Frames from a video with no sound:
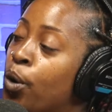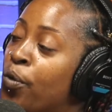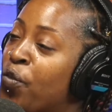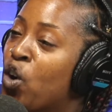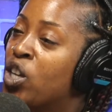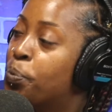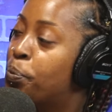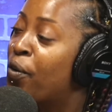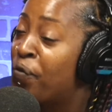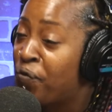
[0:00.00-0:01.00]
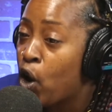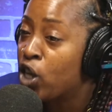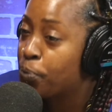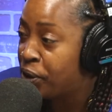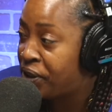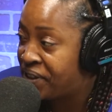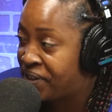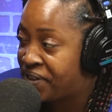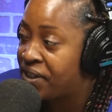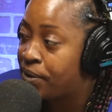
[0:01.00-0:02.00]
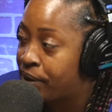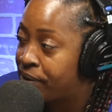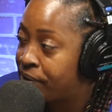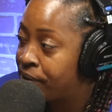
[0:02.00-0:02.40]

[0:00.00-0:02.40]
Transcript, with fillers: on false on false pretenses anyway